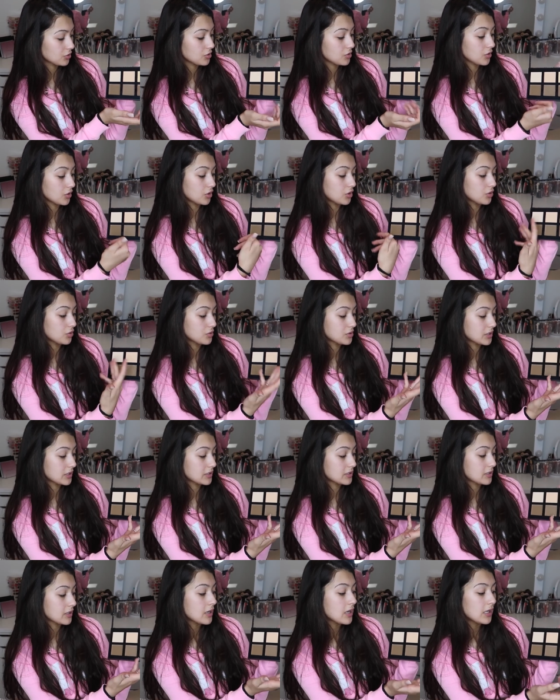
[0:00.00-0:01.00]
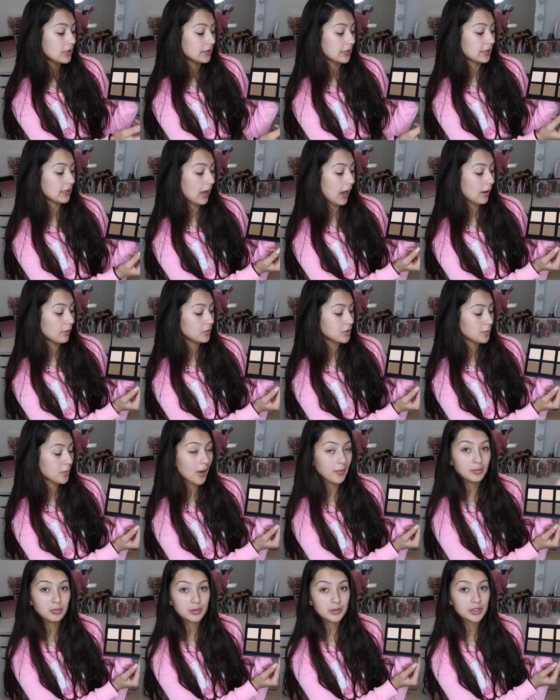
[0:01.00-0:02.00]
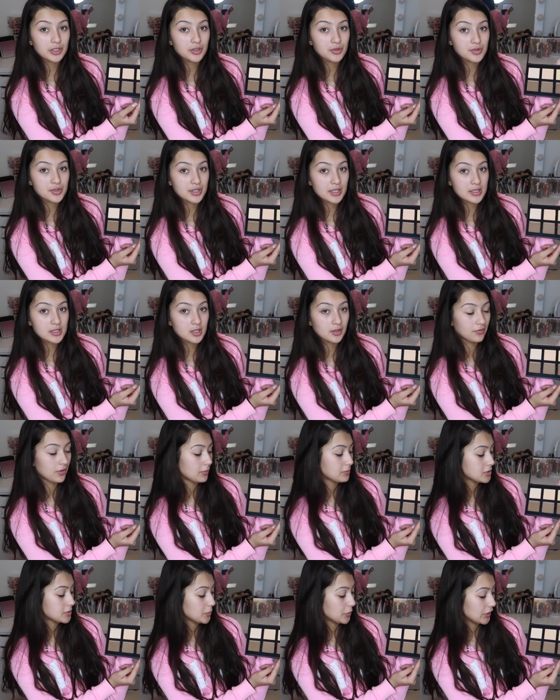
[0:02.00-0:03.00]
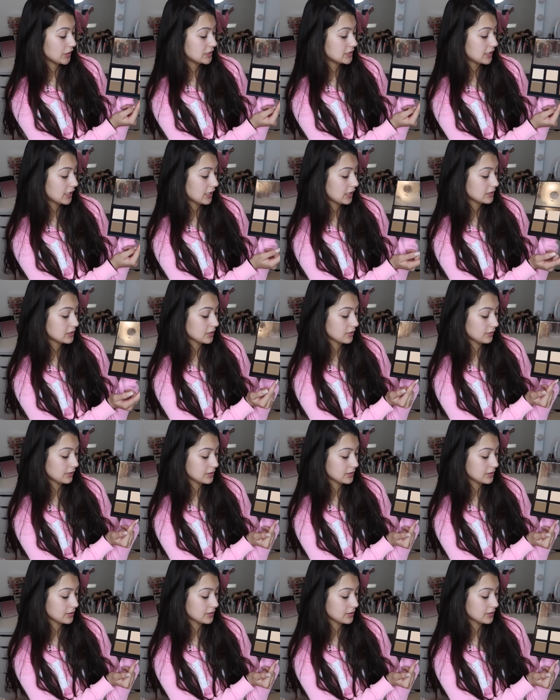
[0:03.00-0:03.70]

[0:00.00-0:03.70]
You could use this, like I would probably use this if I'm spray tanned,